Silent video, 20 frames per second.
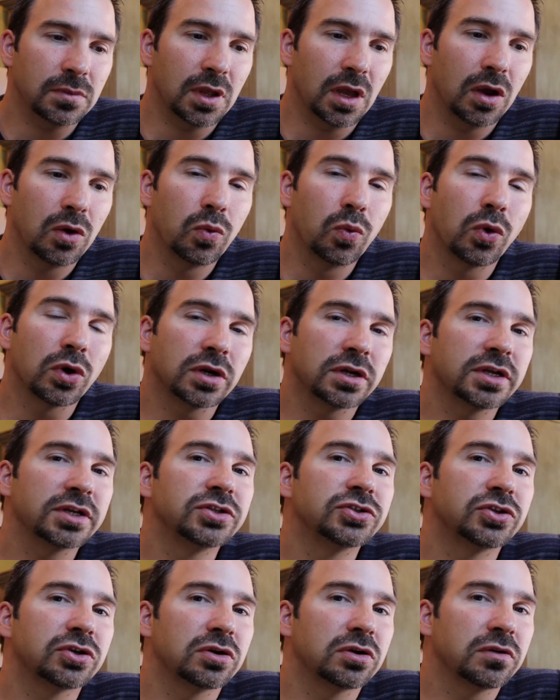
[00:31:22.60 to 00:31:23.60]
a worry
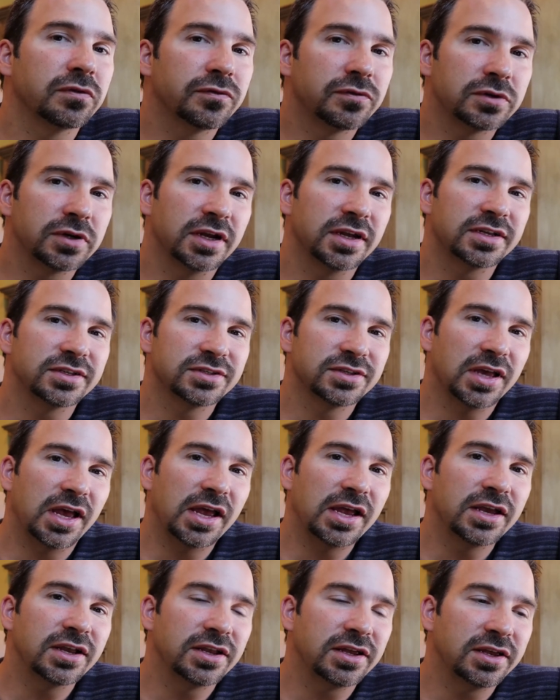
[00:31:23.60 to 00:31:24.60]
journal for
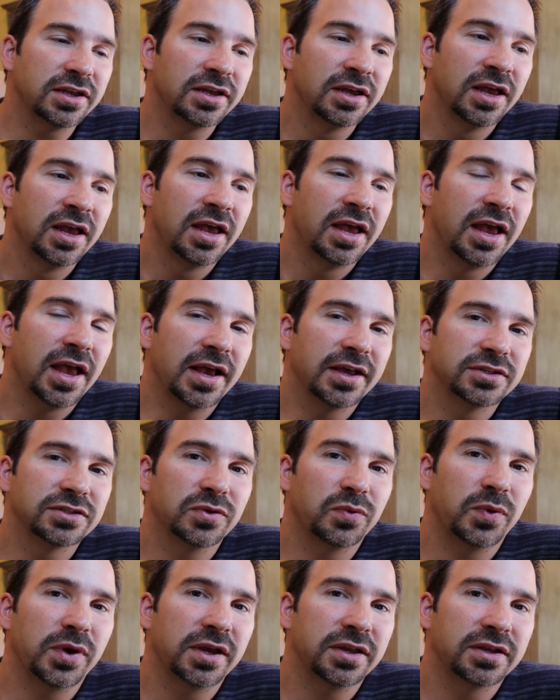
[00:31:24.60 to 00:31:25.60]
anxiety as
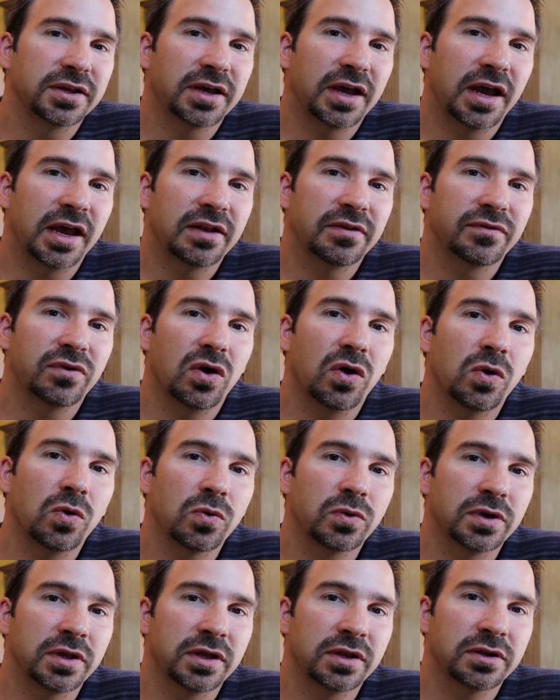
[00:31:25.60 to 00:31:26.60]
a way to kind of
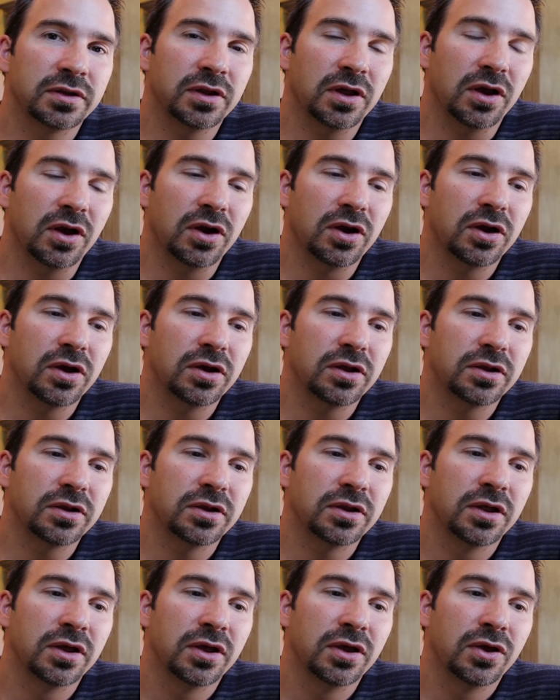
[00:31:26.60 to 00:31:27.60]
hone in
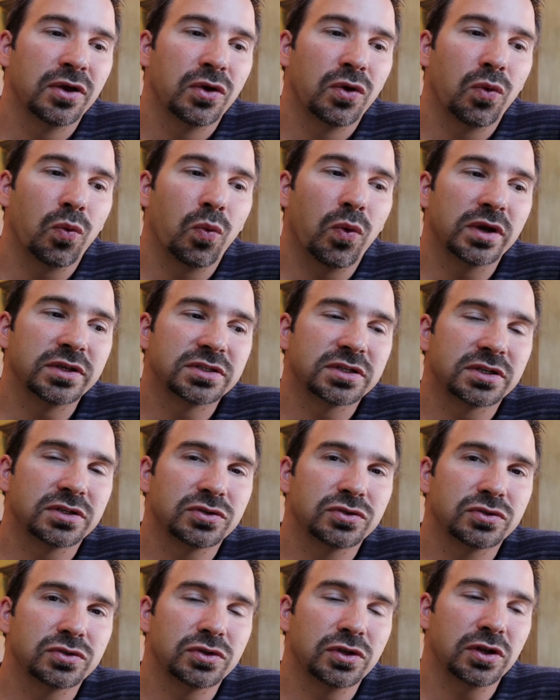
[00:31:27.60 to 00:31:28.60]
on what's
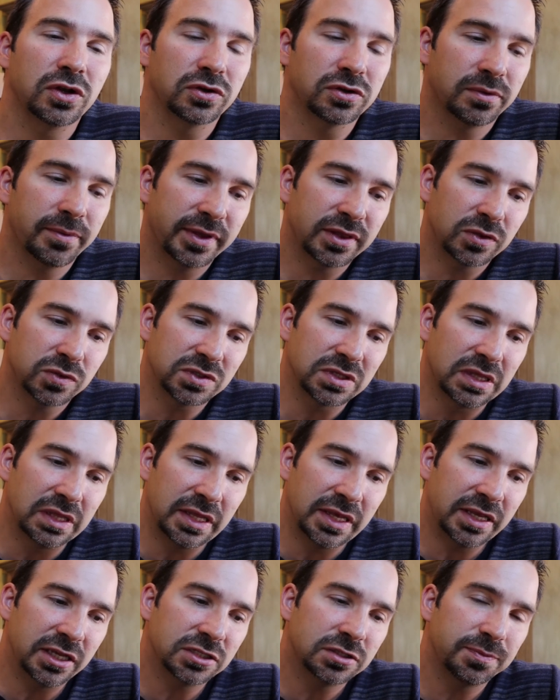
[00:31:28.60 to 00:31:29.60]
con- you know to make those
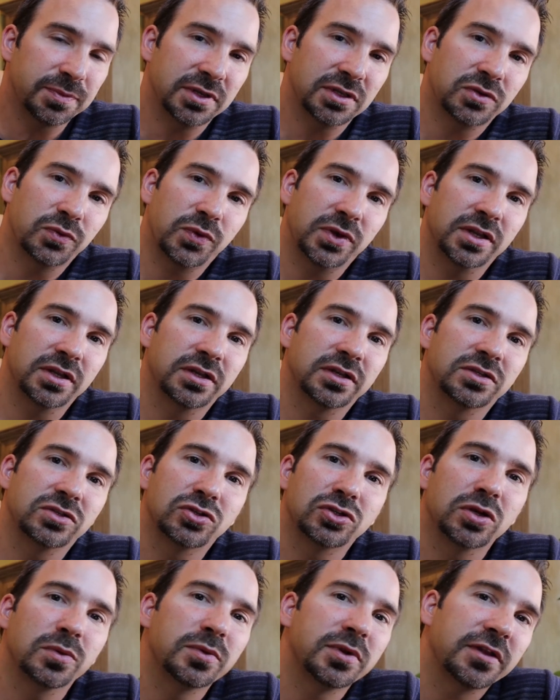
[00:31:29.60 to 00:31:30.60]
links between
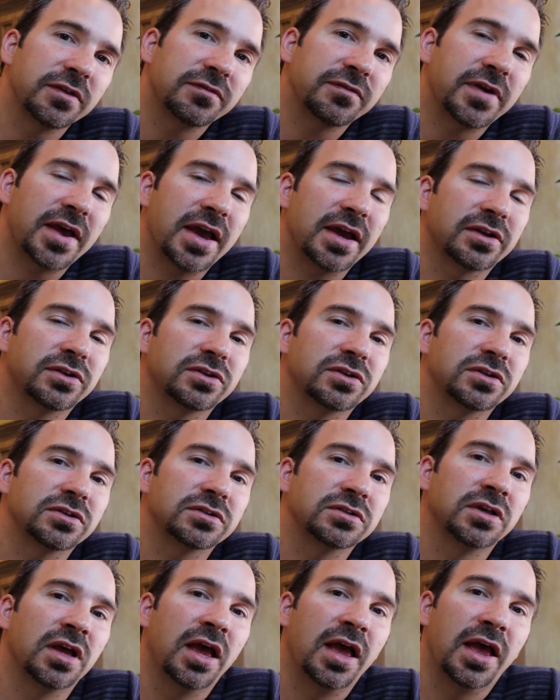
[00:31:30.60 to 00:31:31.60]
contributing
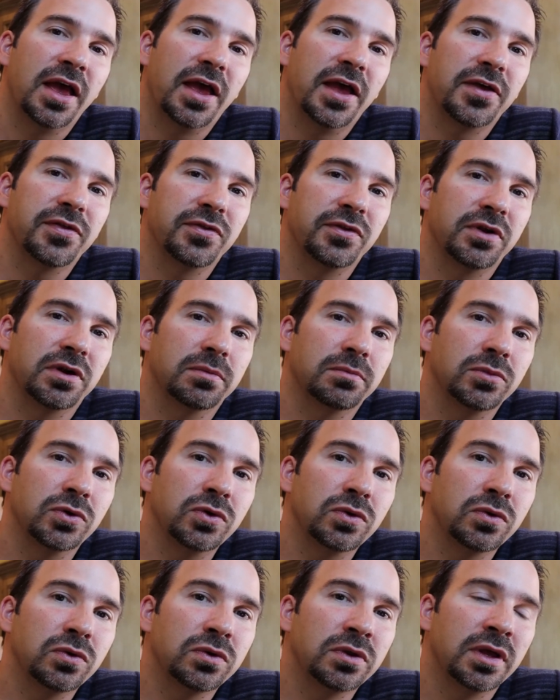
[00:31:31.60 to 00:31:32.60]
factors and their
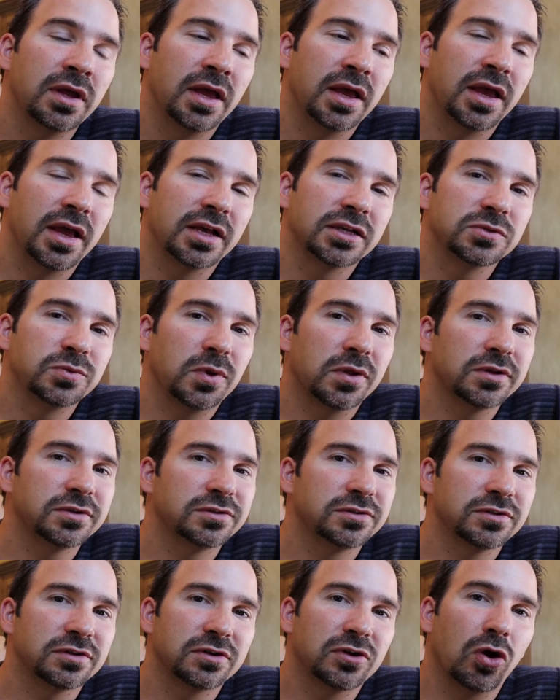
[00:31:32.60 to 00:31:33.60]
mood as well
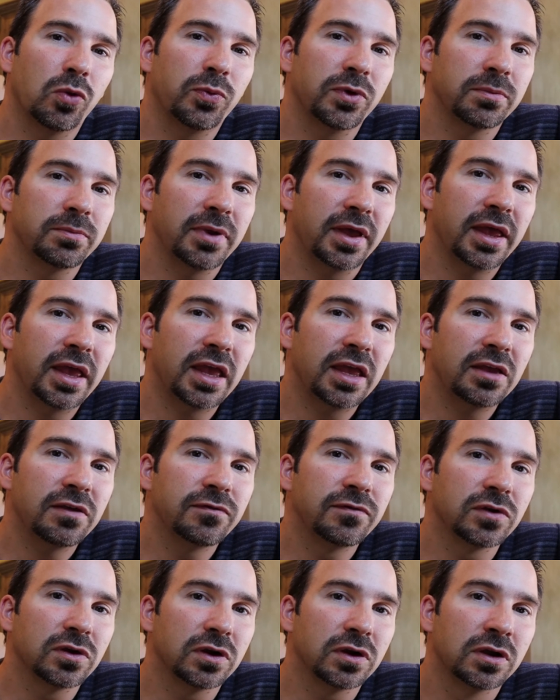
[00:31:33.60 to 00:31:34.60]
as their coping
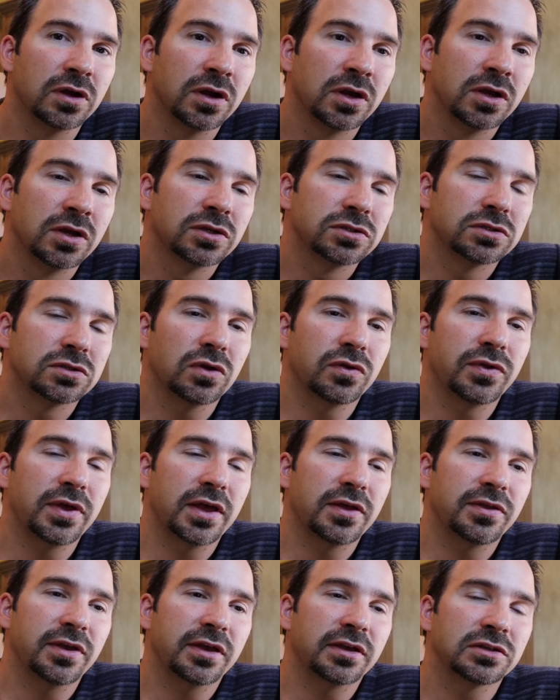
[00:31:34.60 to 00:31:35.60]
behavior so
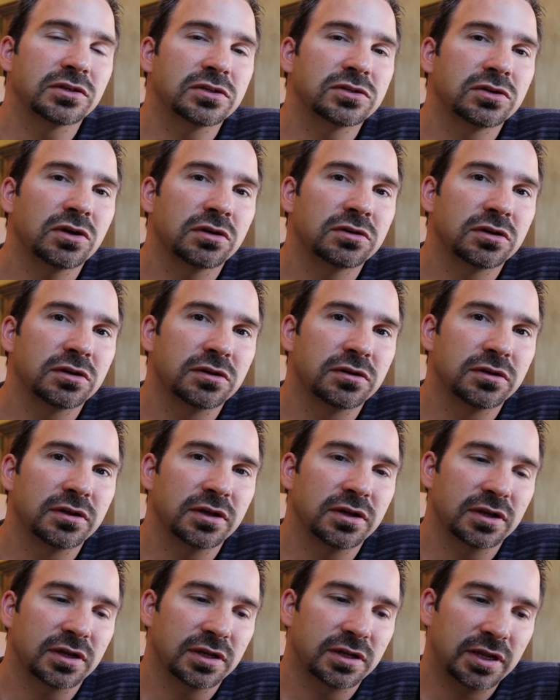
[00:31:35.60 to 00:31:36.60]
that they can start to,
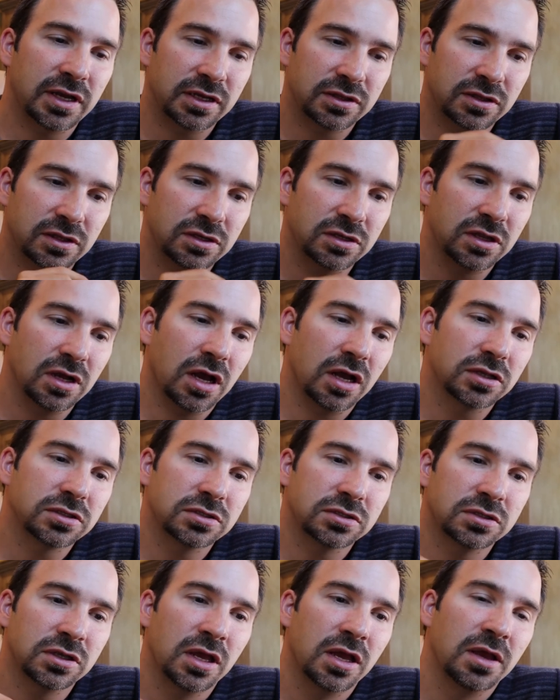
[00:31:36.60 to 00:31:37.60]
to connect the
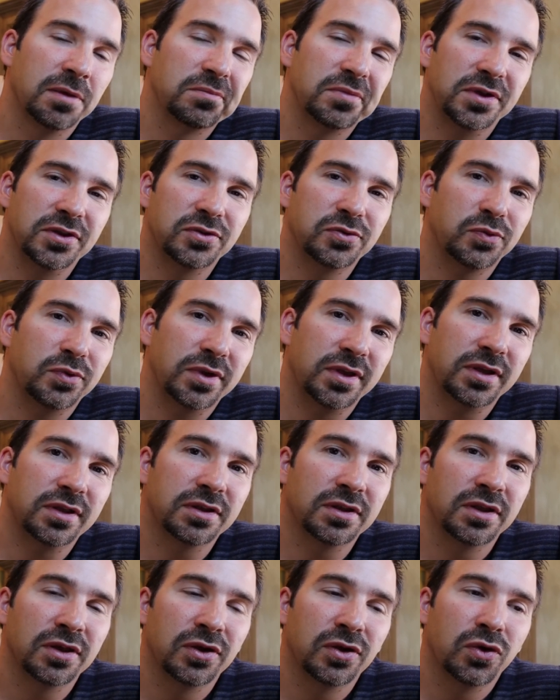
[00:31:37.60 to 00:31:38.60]
dots
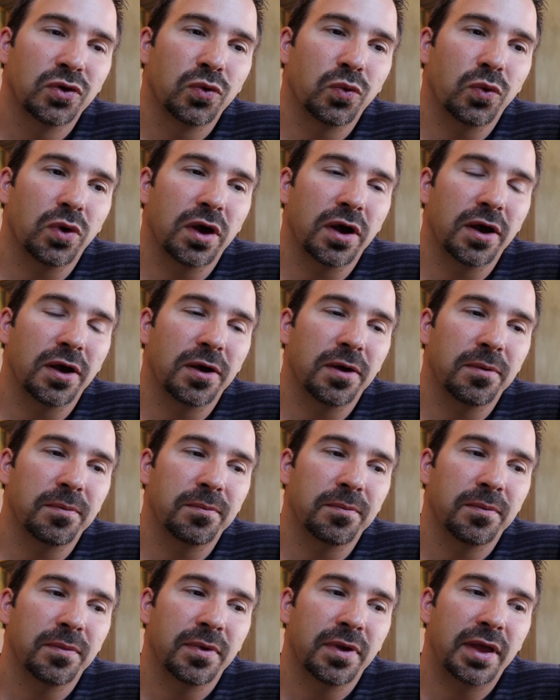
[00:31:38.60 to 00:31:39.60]
between
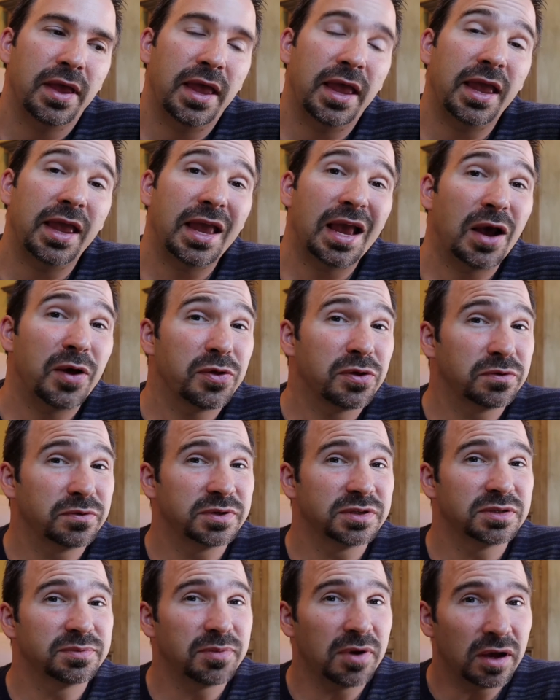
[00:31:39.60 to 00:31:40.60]
um, a how they're
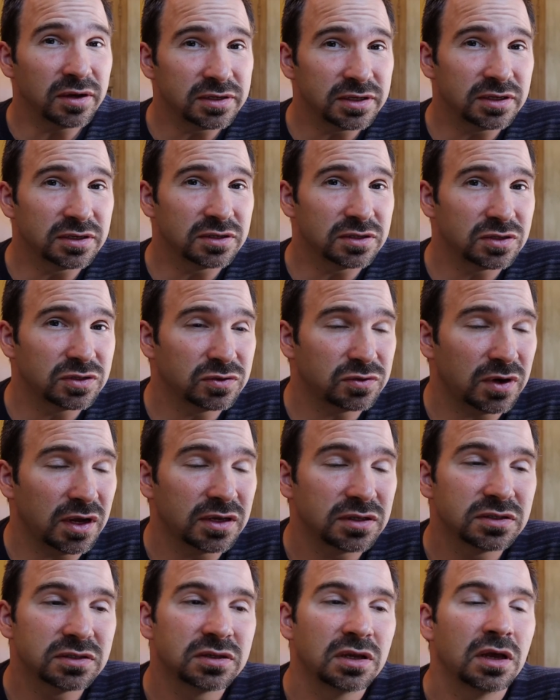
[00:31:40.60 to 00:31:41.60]
responding to
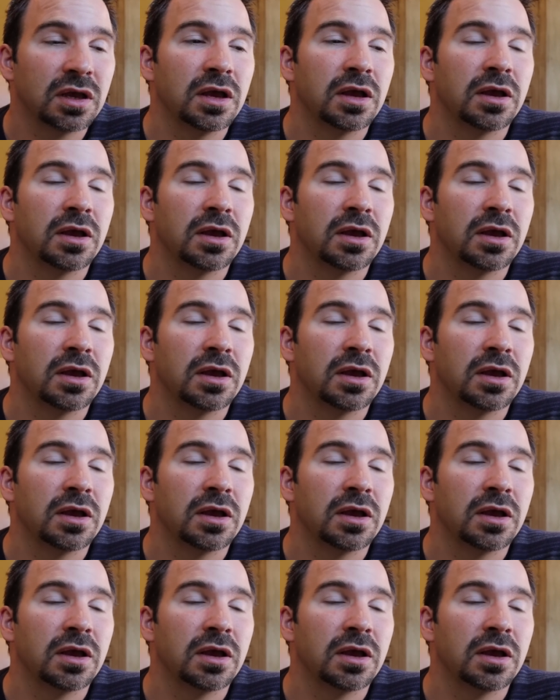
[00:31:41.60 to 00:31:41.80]
stress